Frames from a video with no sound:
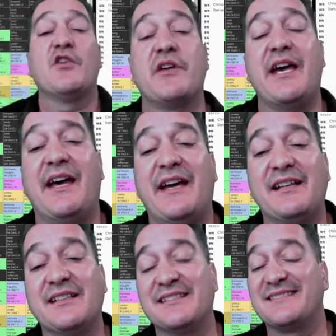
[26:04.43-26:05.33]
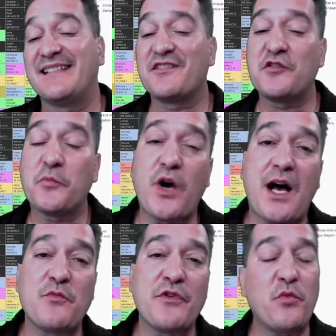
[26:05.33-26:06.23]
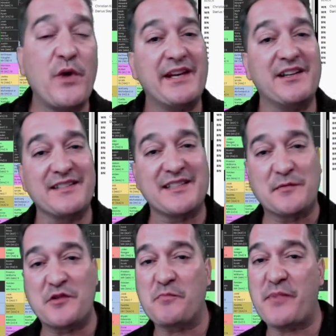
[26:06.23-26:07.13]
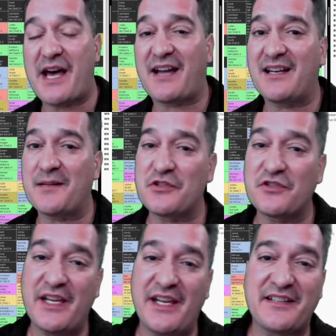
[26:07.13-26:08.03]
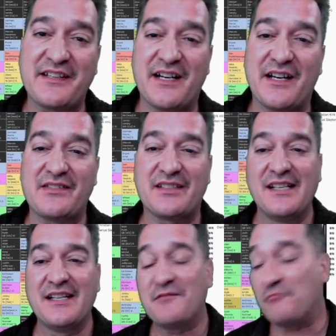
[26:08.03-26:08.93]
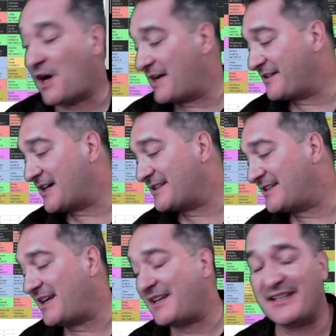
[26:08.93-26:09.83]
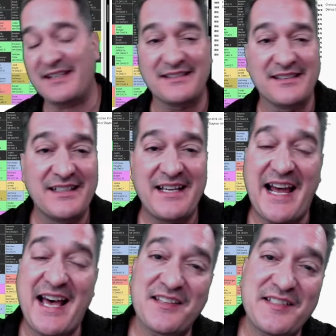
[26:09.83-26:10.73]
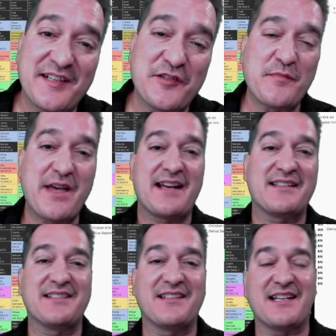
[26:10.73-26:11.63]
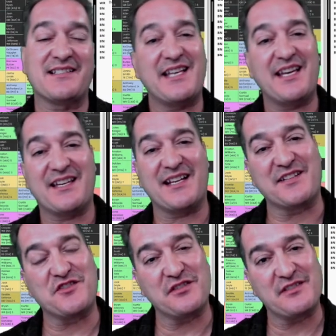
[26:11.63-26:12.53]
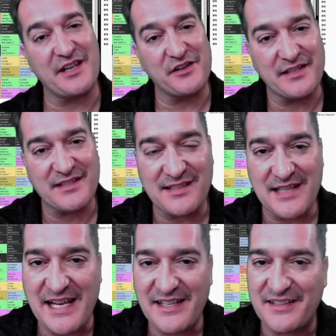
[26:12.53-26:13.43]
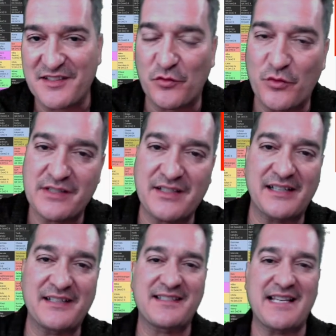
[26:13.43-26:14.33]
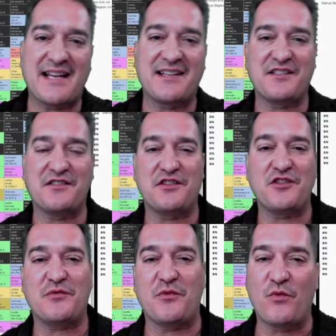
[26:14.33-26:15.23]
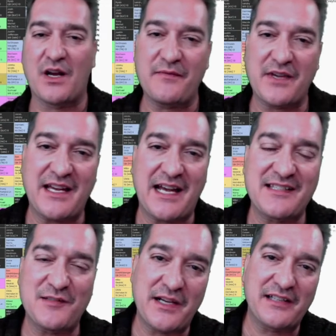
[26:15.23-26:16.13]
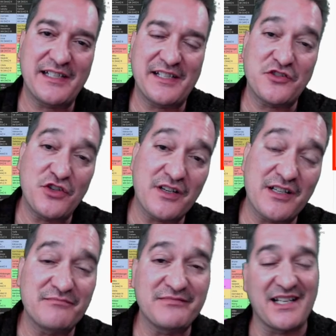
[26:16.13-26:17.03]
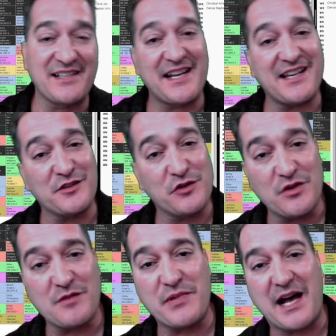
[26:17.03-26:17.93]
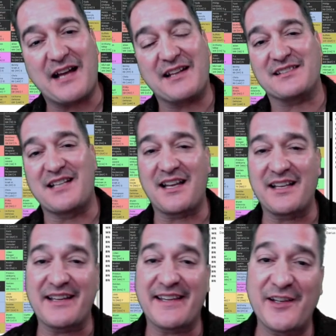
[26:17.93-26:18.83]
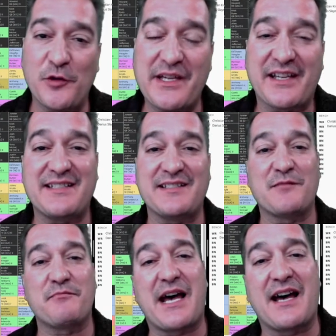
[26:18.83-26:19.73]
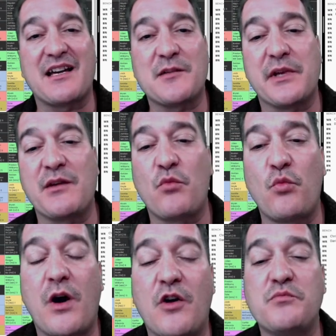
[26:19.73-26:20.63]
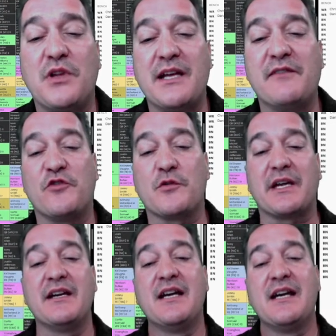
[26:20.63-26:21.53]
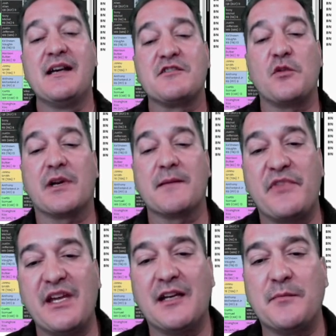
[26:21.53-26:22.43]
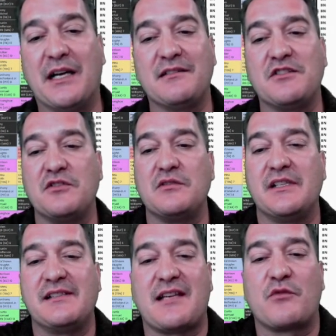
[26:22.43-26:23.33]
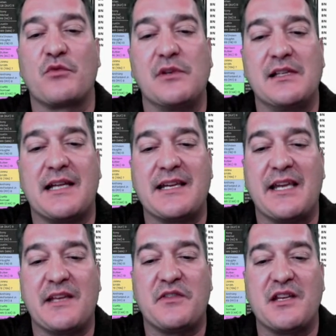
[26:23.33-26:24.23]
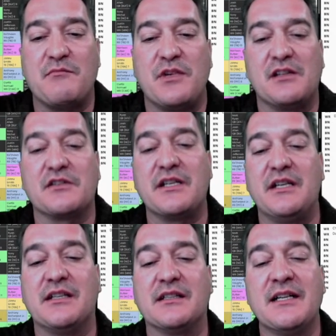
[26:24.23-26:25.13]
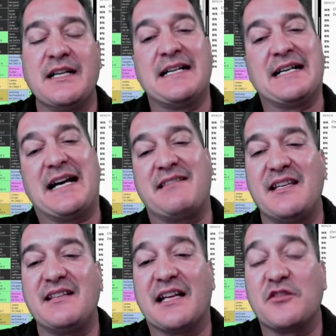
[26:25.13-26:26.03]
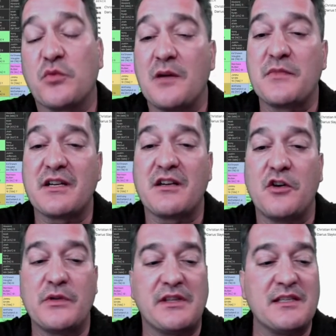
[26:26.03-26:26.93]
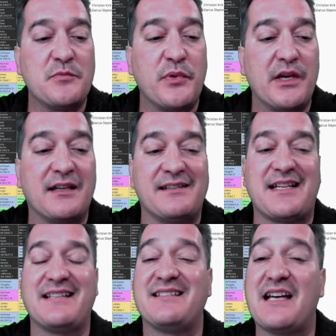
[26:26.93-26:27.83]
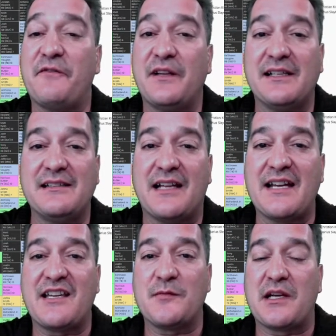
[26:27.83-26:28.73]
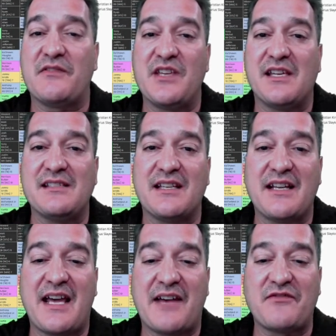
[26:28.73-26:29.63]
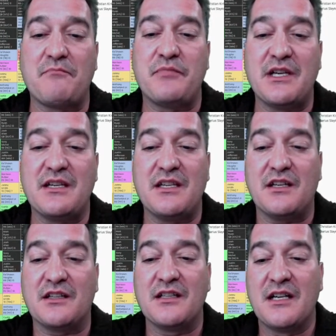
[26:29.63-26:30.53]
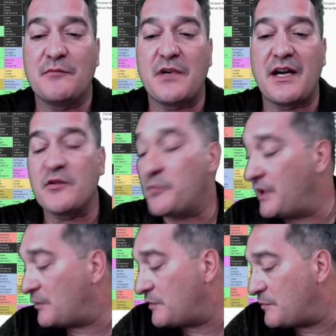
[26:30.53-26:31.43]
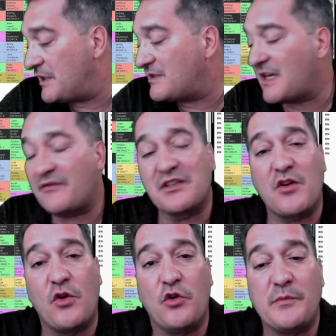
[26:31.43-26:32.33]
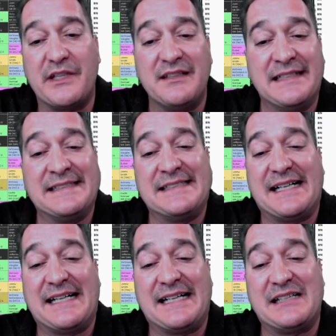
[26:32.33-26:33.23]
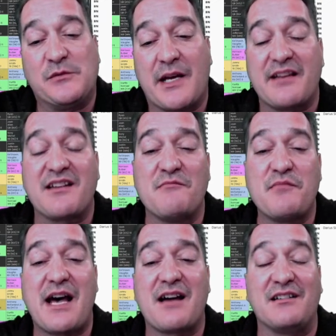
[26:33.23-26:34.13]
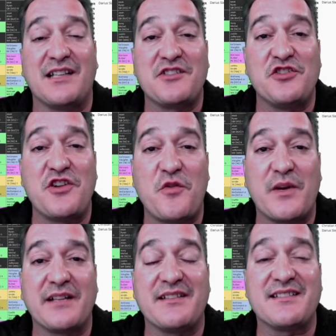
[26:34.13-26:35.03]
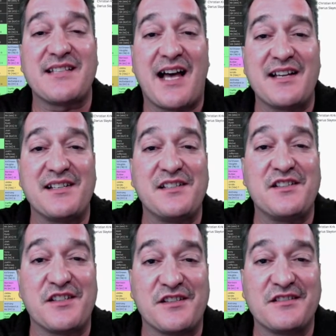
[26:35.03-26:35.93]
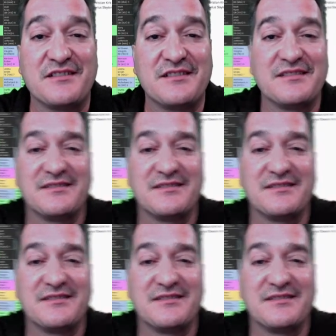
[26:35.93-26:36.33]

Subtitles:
Okay, here's the problem with waiting on some of your backups, your handcuffs. Mine got taken. Alexander Mattison got taken. I took Darius Slayton. It's a risk I decided to do, but one of the guys in my league took him. Nothing I could do about it. It's not going to kill me because he's a backup and he won't play for me. So what I'm thinking about doing is I really like Anthony Miller here. I think that's where I'm going to go with this pick because I definitely like him. I think he's going to have a big year. My other pick would be Tevin Coleman. When I come back, I'll let you know what I decided to do.